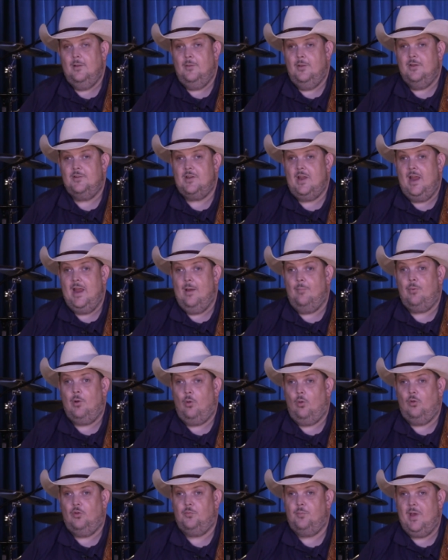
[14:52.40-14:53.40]
This amp
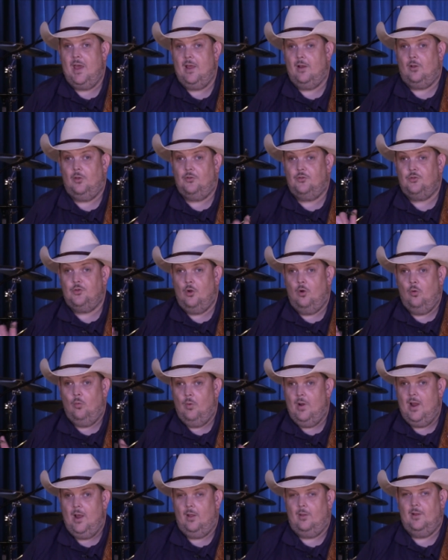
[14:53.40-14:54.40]
holds pedals so
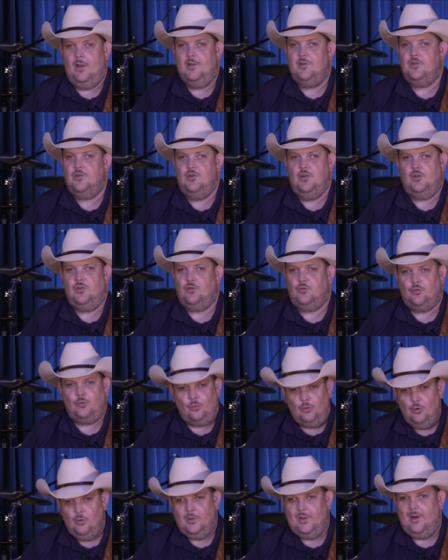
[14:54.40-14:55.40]
well, it's just
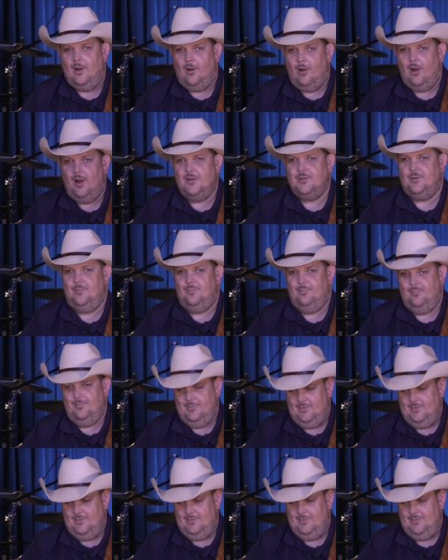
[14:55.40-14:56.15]
truly awesome.